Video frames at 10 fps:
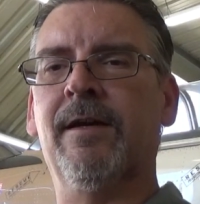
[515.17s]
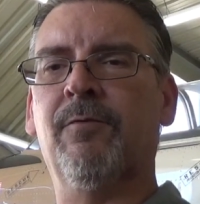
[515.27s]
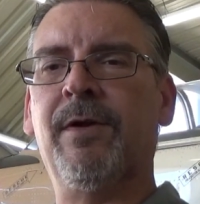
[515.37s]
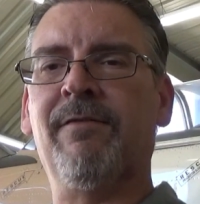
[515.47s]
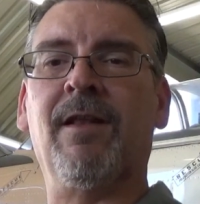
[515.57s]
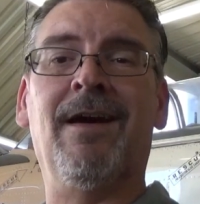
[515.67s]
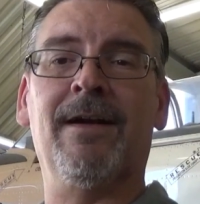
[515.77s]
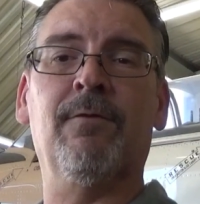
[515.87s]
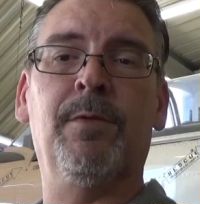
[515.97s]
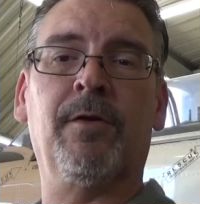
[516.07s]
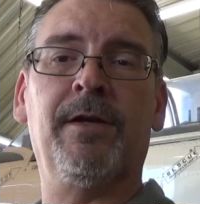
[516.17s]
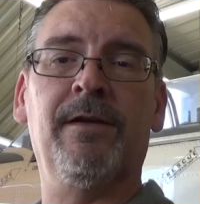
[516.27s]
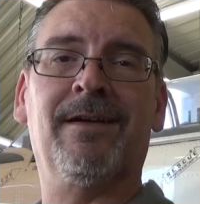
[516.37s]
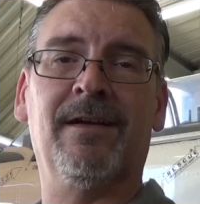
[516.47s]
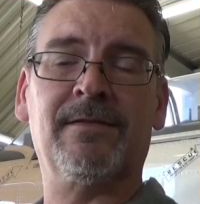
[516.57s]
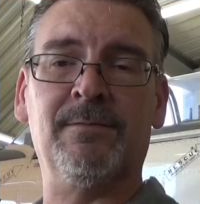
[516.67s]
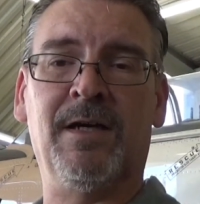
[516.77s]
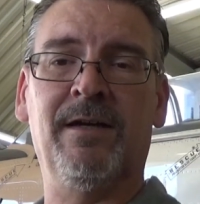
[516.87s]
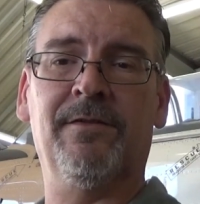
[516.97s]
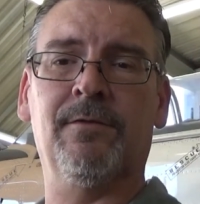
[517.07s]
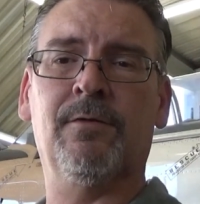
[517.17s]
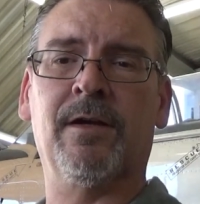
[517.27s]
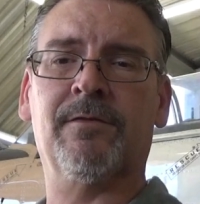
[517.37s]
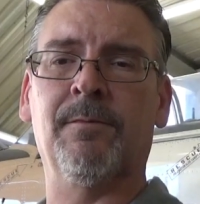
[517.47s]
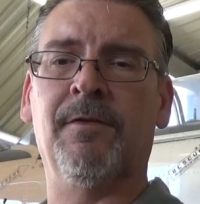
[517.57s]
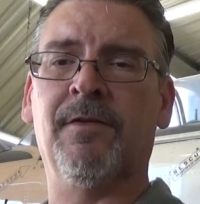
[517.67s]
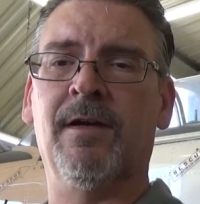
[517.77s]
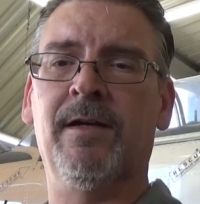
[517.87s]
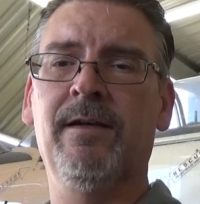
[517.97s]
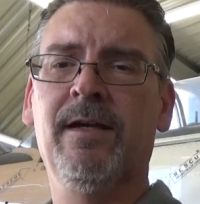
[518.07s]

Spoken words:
We have a lot of ability to customize, do custom design,